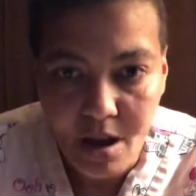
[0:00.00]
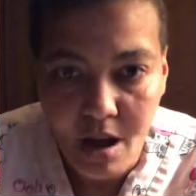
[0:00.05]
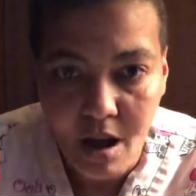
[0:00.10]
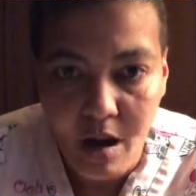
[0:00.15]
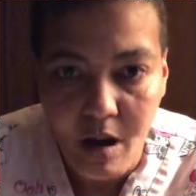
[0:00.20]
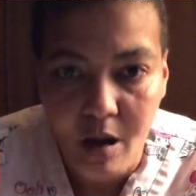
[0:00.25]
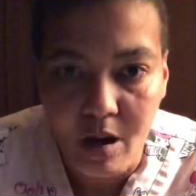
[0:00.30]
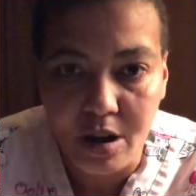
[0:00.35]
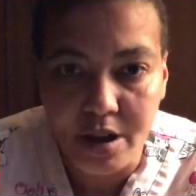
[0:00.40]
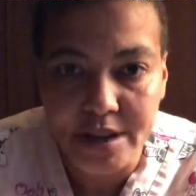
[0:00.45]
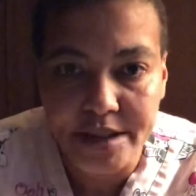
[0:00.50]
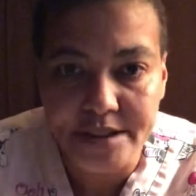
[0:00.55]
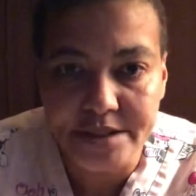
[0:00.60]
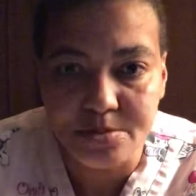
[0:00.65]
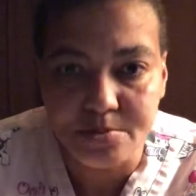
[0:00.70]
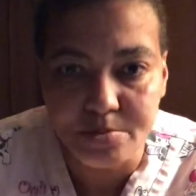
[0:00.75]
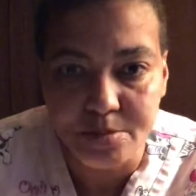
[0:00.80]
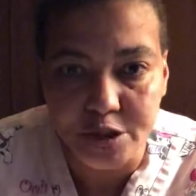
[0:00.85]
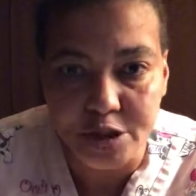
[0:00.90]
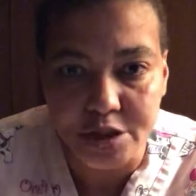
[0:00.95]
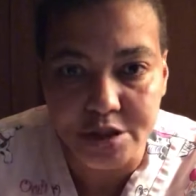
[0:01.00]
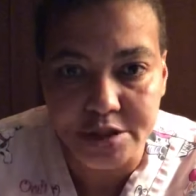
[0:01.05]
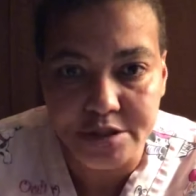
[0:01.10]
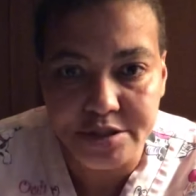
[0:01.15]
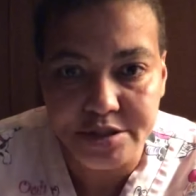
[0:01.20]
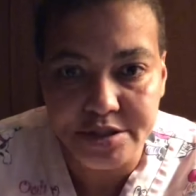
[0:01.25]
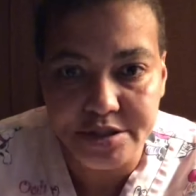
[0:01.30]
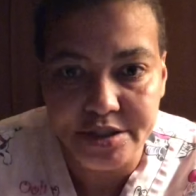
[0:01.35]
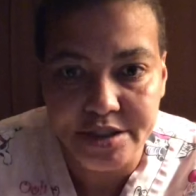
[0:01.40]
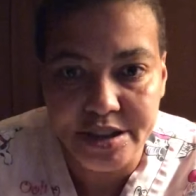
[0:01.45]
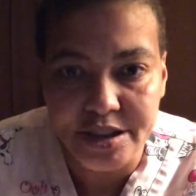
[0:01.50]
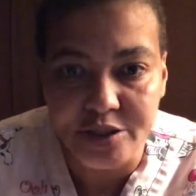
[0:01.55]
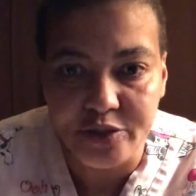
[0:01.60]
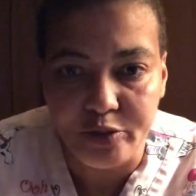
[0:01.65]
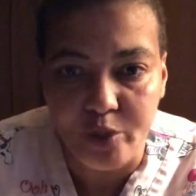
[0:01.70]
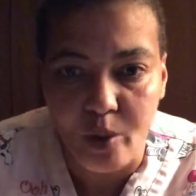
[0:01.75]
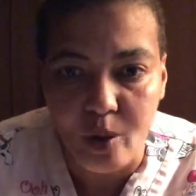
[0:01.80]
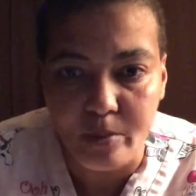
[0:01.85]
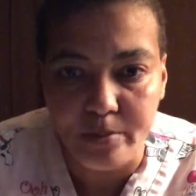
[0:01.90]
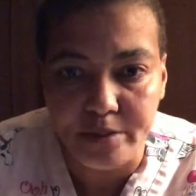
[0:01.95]
All of his books, his
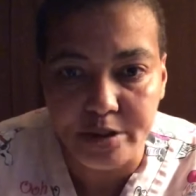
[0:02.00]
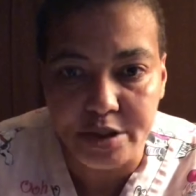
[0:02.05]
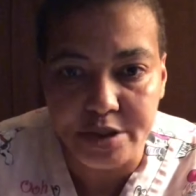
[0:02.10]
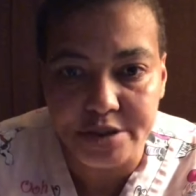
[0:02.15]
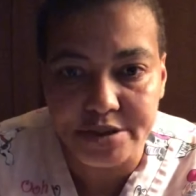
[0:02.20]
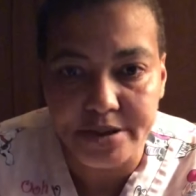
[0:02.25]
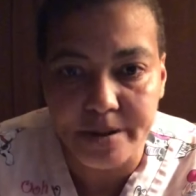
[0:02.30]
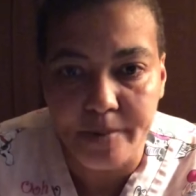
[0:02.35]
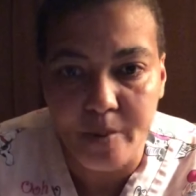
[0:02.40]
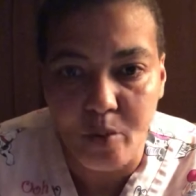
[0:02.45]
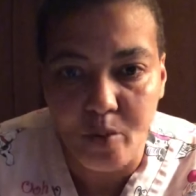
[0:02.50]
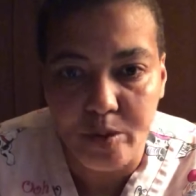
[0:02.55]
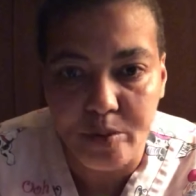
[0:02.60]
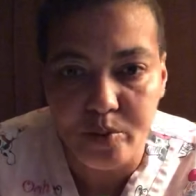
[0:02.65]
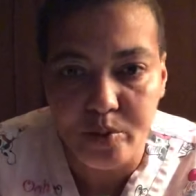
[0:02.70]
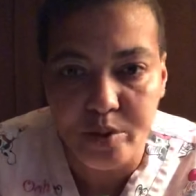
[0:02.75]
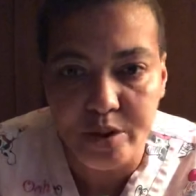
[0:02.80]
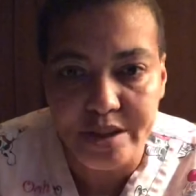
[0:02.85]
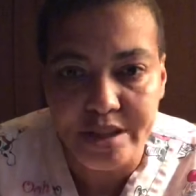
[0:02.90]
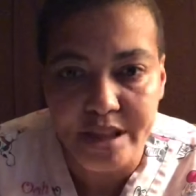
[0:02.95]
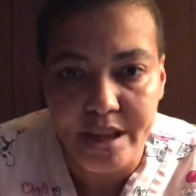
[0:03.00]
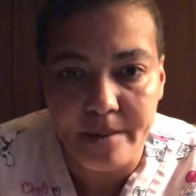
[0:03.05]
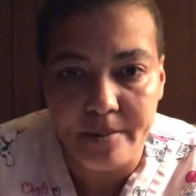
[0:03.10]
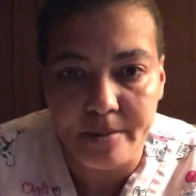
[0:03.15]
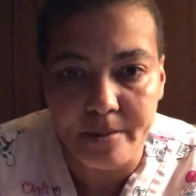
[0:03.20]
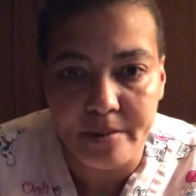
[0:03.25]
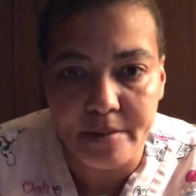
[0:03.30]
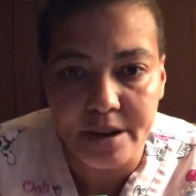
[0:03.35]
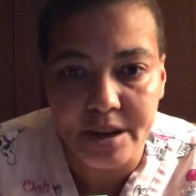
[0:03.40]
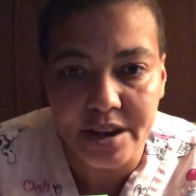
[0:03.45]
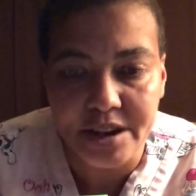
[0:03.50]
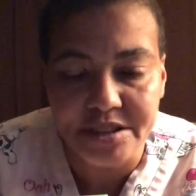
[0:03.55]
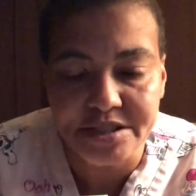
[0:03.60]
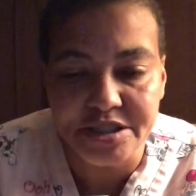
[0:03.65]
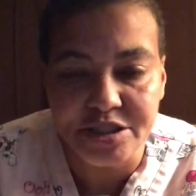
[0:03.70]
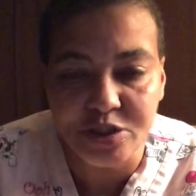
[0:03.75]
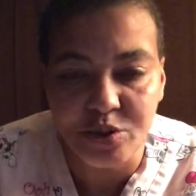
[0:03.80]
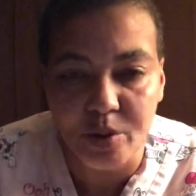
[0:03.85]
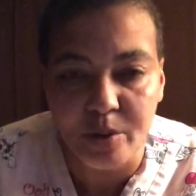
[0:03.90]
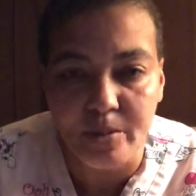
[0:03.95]
four books, I'm going to reread them,
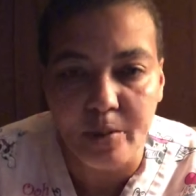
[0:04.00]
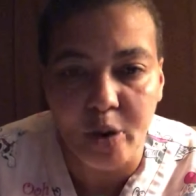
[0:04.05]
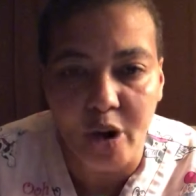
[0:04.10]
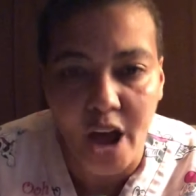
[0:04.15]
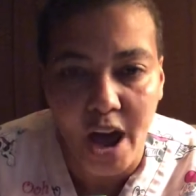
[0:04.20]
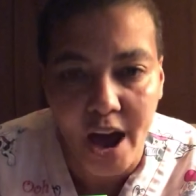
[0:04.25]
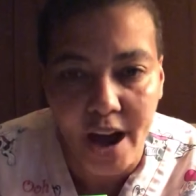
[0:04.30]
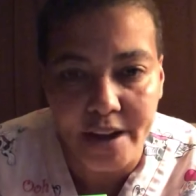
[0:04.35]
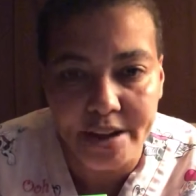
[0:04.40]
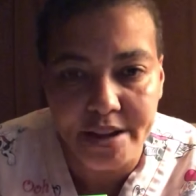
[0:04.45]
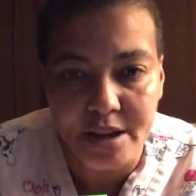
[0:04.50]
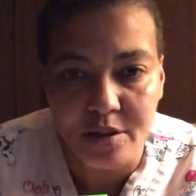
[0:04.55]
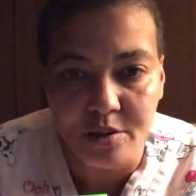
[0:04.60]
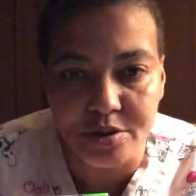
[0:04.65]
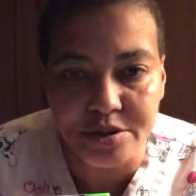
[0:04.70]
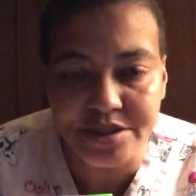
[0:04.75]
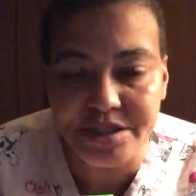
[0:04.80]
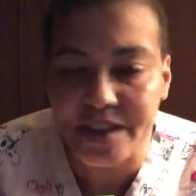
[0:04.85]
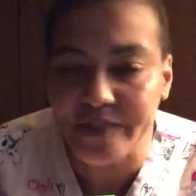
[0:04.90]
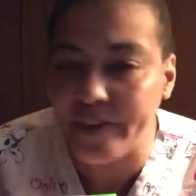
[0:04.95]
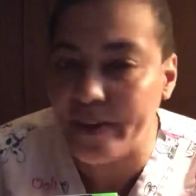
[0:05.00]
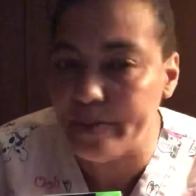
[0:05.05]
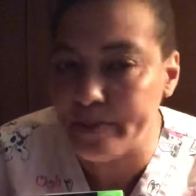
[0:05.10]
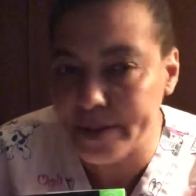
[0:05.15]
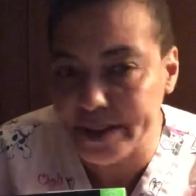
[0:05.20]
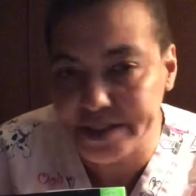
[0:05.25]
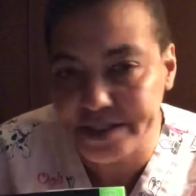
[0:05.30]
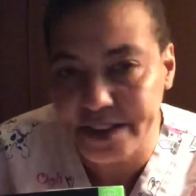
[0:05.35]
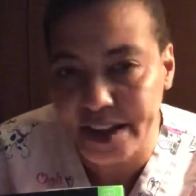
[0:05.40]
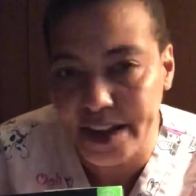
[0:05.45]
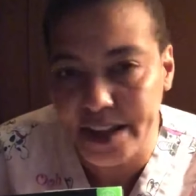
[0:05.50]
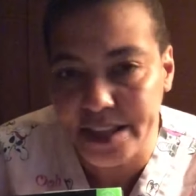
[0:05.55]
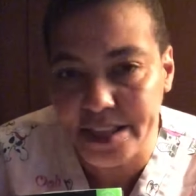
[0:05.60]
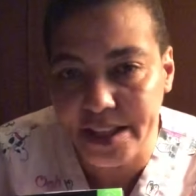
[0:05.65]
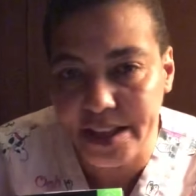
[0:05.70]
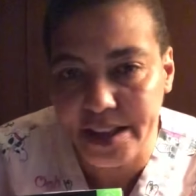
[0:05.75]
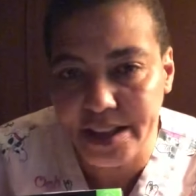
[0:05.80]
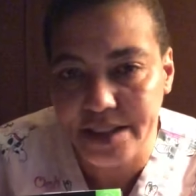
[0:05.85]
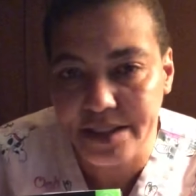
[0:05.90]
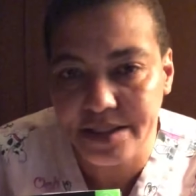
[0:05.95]
listen to them on audio and see if I missed
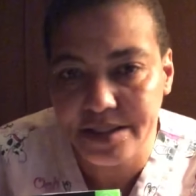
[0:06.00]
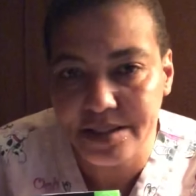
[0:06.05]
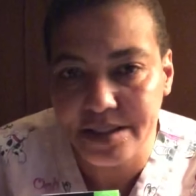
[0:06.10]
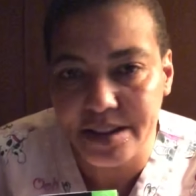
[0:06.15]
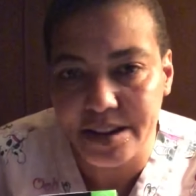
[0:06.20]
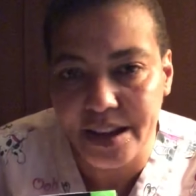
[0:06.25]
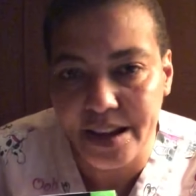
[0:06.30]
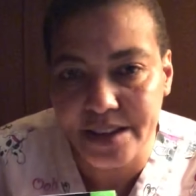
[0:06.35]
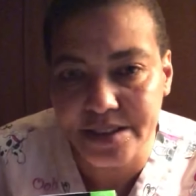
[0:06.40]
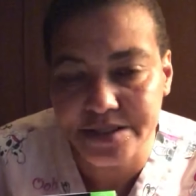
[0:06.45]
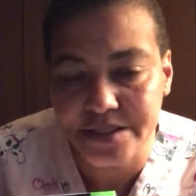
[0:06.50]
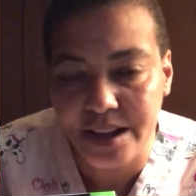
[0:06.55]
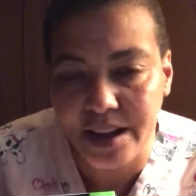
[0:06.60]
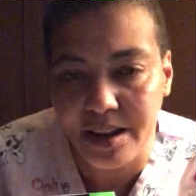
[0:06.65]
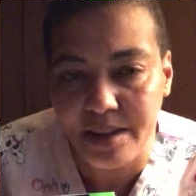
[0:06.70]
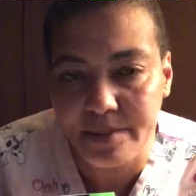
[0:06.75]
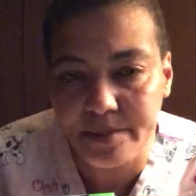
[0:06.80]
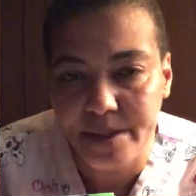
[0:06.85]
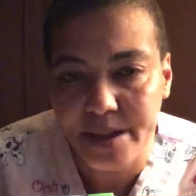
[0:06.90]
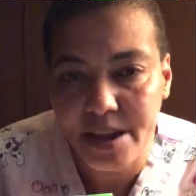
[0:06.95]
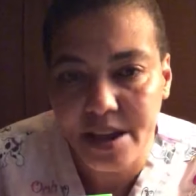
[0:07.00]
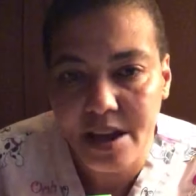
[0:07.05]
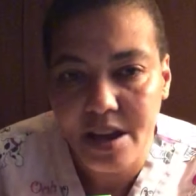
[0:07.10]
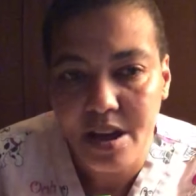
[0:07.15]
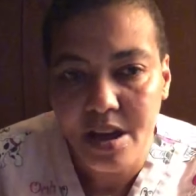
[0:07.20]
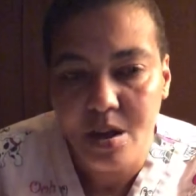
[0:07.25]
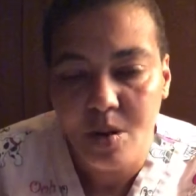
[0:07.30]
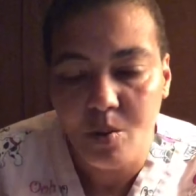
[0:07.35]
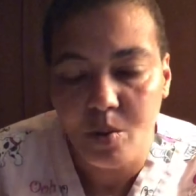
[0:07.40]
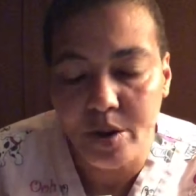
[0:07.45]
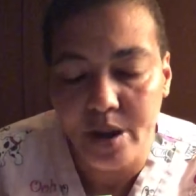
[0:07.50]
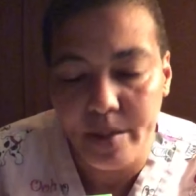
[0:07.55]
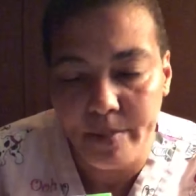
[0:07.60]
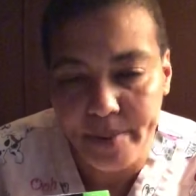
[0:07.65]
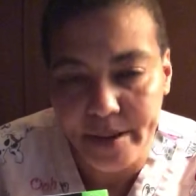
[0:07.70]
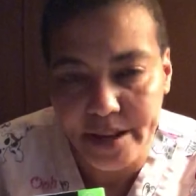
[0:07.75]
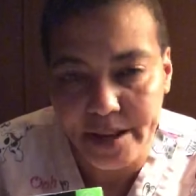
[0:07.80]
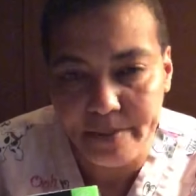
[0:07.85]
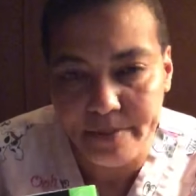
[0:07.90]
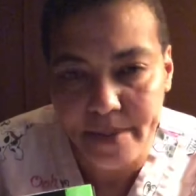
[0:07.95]
anything the next time when I
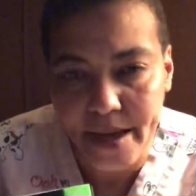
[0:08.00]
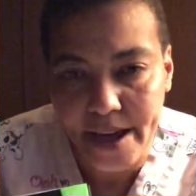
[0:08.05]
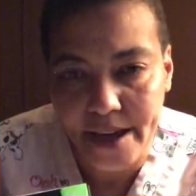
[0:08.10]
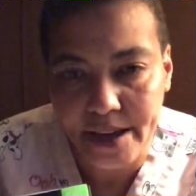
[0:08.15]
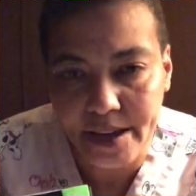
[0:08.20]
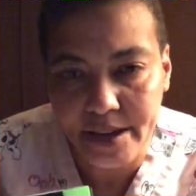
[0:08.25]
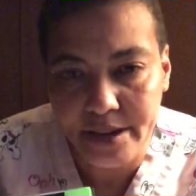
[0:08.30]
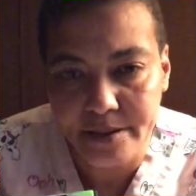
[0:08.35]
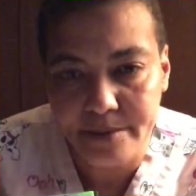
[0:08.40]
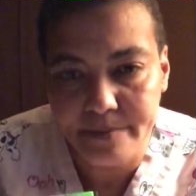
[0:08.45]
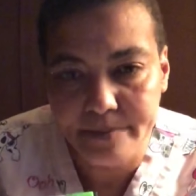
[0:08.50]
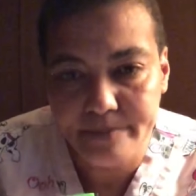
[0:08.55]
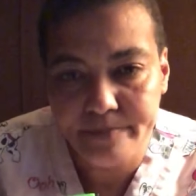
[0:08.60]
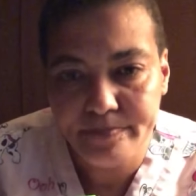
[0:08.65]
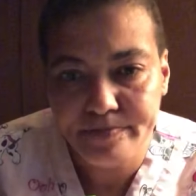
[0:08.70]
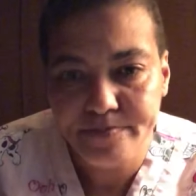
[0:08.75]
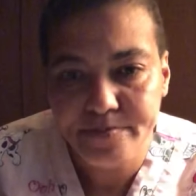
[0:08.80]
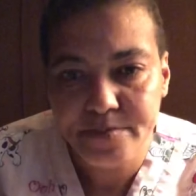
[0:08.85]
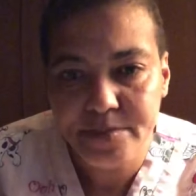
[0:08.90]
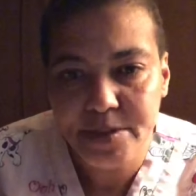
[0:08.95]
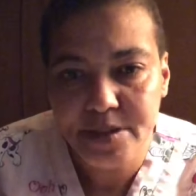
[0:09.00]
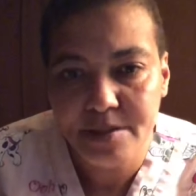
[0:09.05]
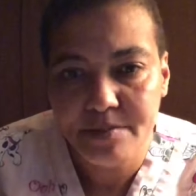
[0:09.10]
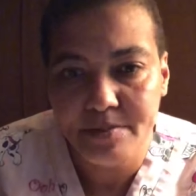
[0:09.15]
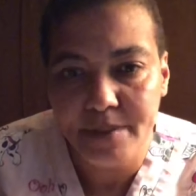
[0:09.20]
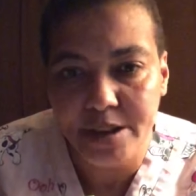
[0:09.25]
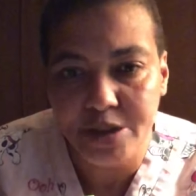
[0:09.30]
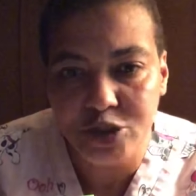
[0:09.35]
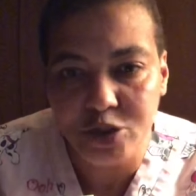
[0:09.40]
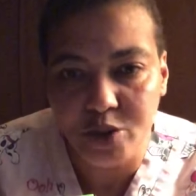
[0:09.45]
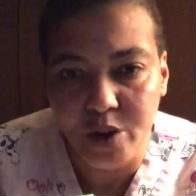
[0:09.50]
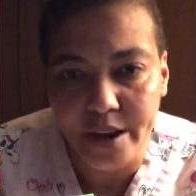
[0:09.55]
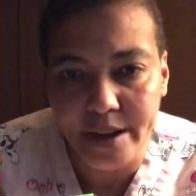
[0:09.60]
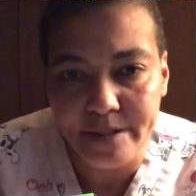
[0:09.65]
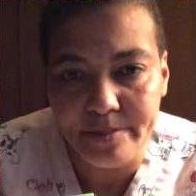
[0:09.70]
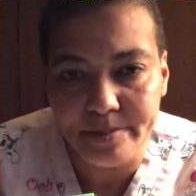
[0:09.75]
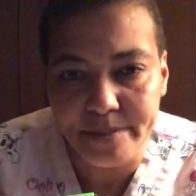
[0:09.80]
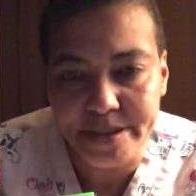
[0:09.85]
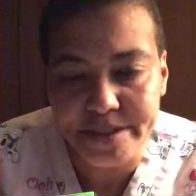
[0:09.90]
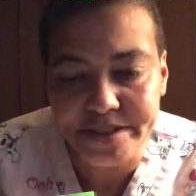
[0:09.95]
pick them back up. Make sure I
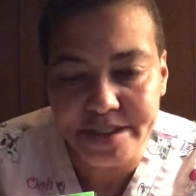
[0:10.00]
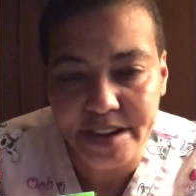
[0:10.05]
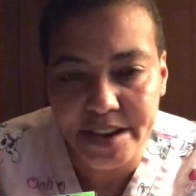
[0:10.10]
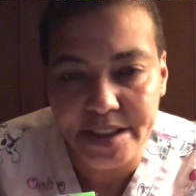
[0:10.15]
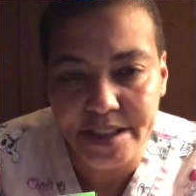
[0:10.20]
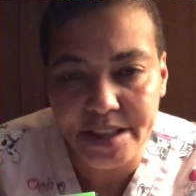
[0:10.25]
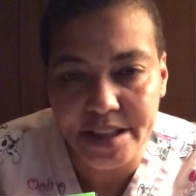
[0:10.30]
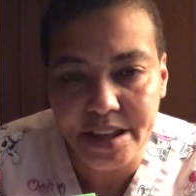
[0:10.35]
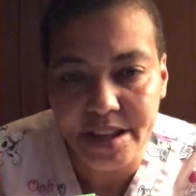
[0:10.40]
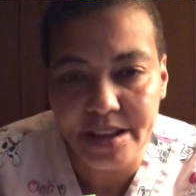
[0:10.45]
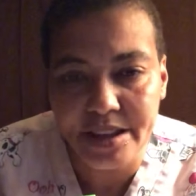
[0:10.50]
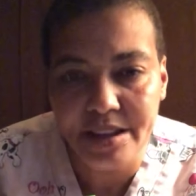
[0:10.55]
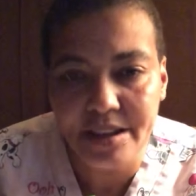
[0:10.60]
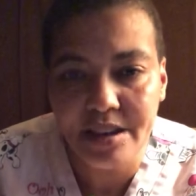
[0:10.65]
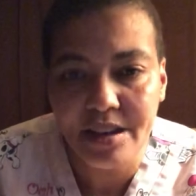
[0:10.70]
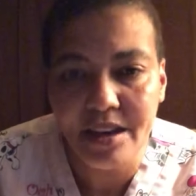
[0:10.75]
didn't miss anything.